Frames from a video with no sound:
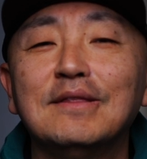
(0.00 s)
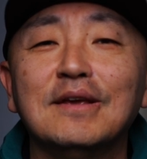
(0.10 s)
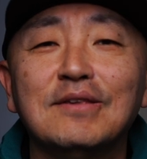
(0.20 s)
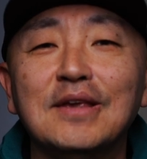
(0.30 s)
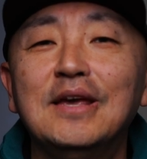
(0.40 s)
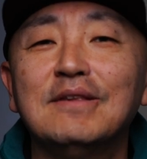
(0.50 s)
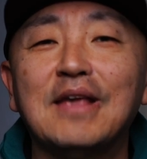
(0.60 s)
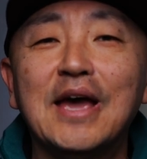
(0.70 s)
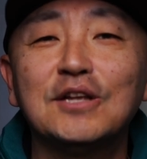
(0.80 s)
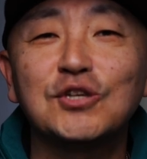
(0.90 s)
This is
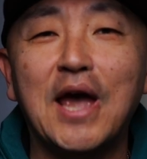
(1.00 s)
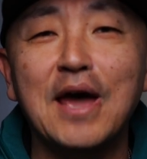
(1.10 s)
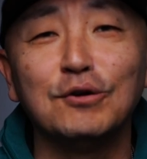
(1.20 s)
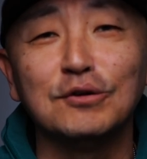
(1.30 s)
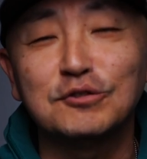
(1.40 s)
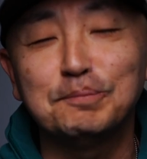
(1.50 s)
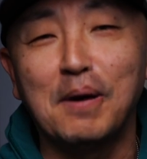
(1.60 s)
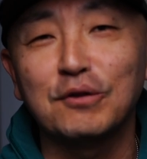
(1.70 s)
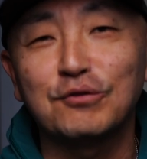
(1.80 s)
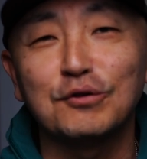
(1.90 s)
a channel
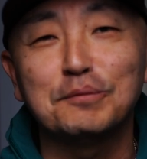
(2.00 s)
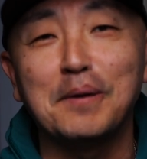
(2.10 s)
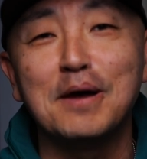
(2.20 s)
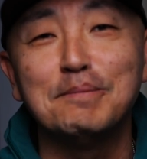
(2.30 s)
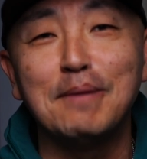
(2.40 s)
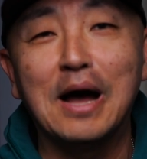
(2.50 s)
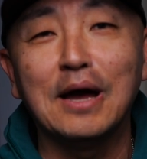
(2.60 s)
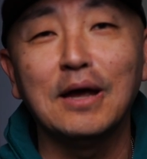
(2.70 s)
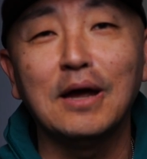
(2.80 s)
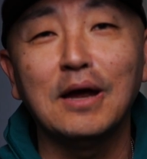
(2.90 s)
sponsored
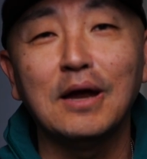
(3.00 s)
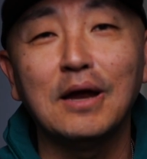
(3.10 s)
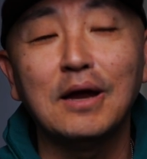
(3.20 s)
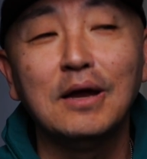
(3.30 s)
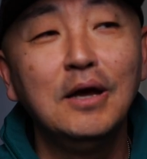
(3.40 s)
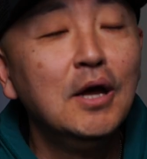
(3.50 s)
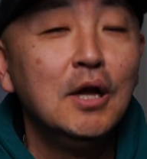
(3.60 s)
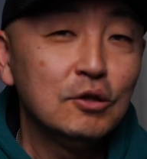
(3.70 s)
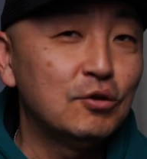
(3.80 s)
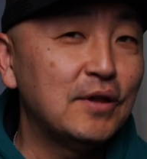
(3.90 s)
by
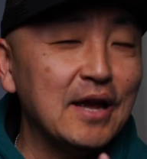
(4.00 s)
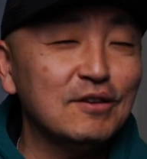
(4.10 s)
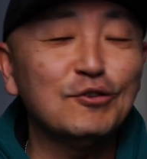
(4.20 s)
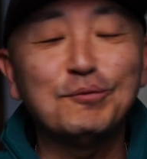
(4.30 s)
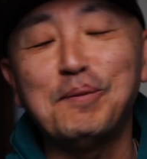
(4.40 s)
Today's